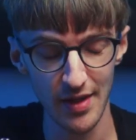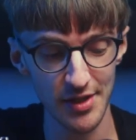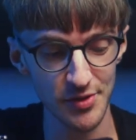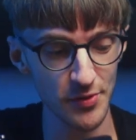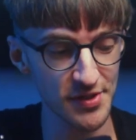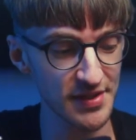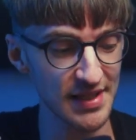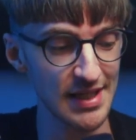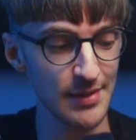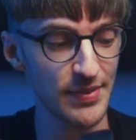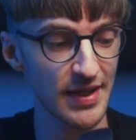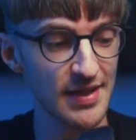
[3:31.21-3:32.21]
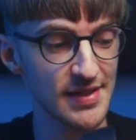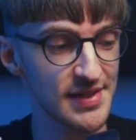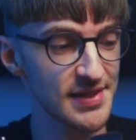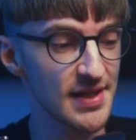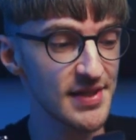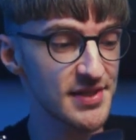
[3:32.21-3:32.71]
It's also to keep it
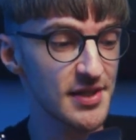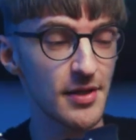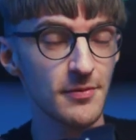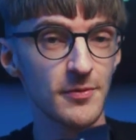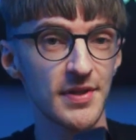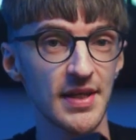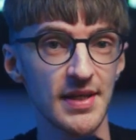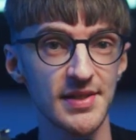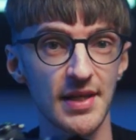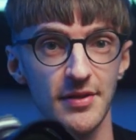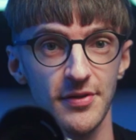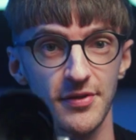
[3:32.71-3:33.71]
consistent with things like the